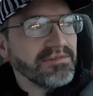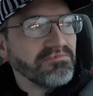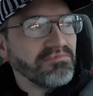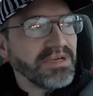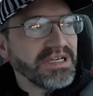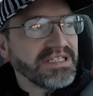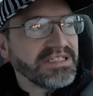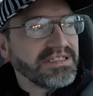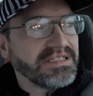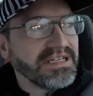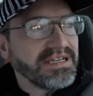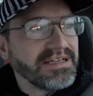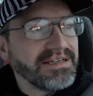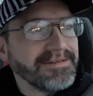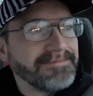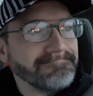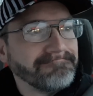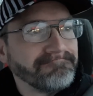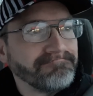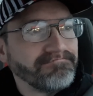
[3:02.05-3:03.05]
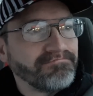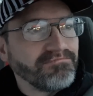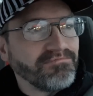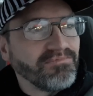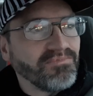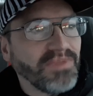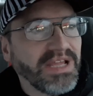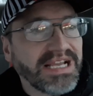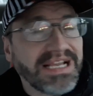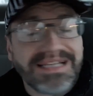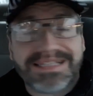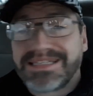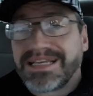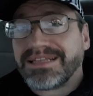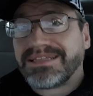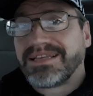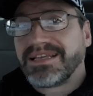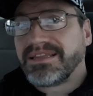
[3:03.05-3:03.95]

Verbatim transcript: but uh, like I said,